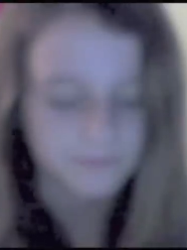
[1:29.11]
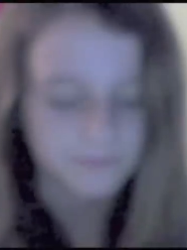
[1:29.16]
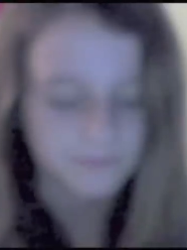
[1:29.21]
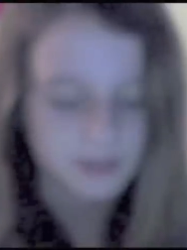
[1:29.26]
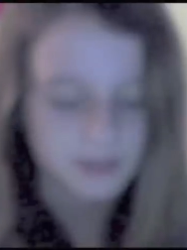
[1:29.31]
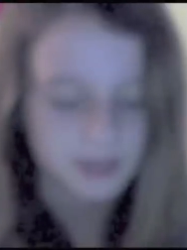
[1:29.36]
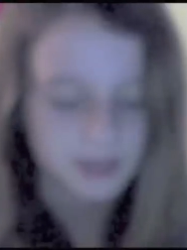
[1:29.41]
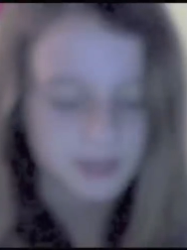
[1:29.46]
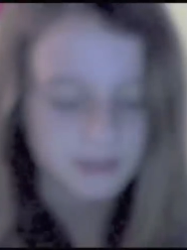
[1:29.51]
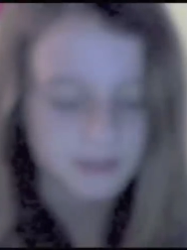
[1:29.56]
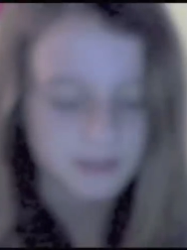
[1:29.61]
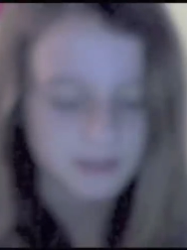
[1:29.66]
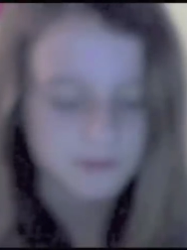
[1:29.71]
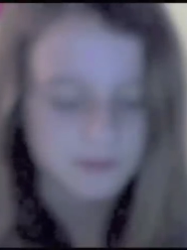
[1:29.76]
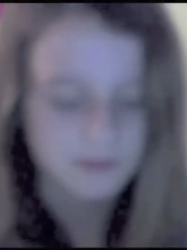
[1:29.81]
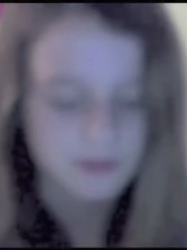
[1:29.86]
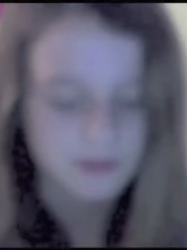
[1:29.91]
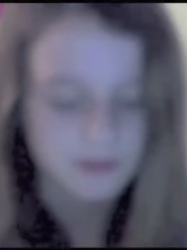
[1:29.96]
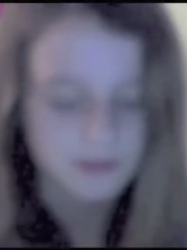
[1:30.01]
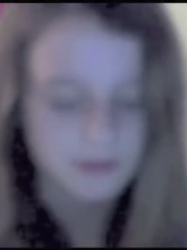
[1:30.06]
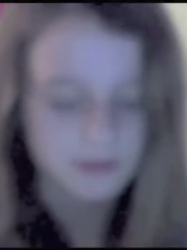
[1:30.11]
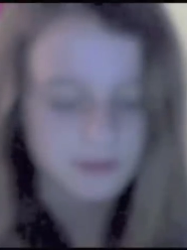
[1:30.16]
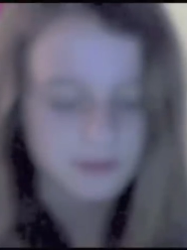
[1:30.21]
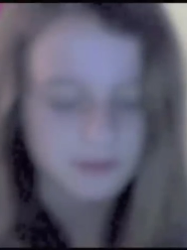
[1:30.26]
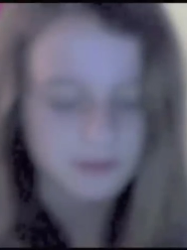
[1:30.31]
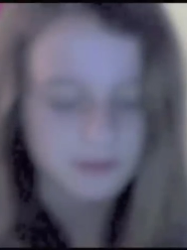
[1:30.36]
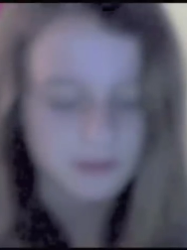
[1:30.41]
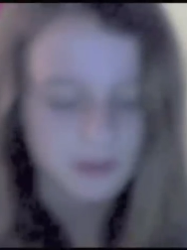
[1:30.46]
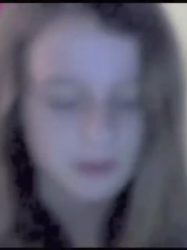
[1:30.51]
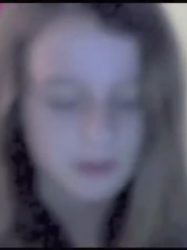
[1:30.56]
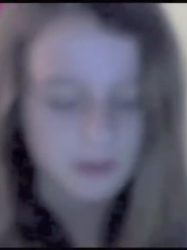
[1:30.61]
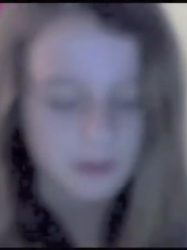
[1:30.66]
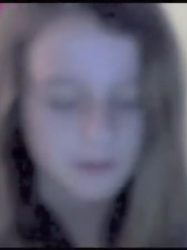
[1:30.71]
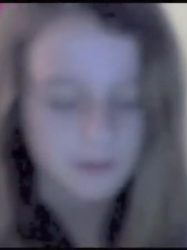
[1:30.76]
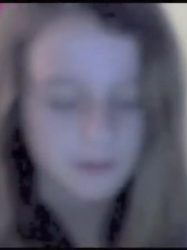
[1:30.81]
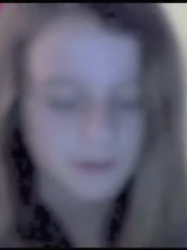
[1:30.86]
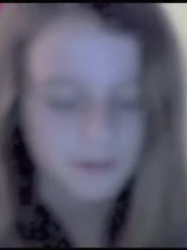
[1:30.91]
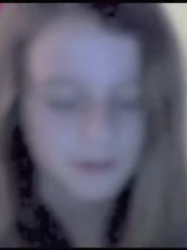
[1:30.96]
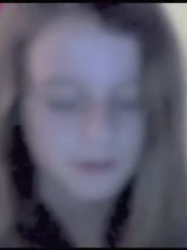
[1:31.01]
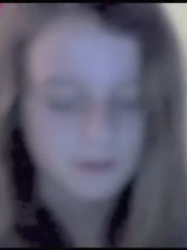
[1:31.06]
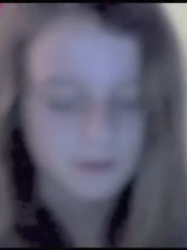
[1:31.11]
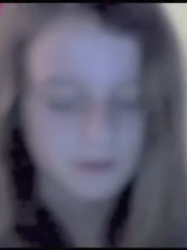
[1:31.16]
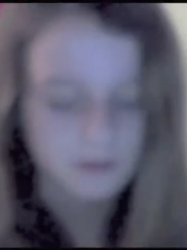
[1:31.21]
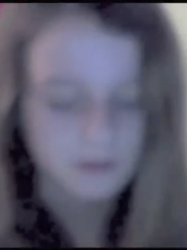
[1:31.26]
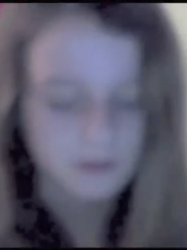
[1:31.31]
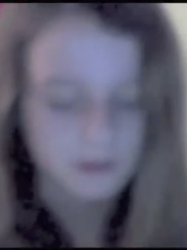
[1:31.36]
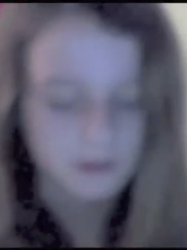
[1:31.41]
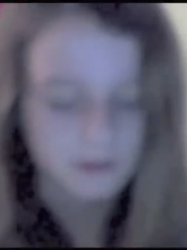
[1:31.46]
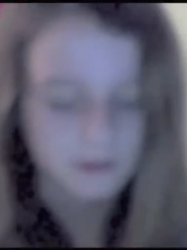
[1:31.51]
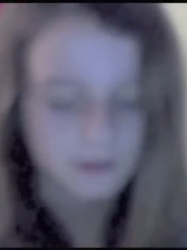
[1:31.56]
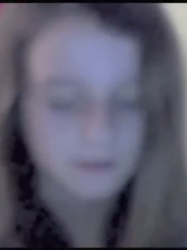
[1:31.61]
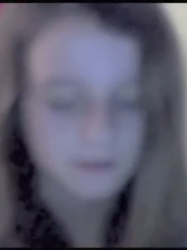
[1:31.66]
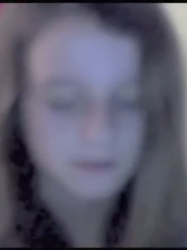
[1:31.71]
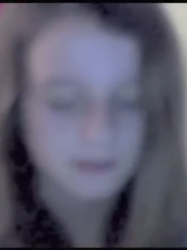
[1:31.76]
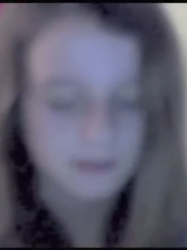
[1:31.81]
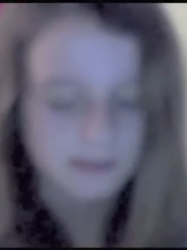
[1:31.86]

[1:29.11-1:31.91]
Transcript: It's certainly less painful than chewing off your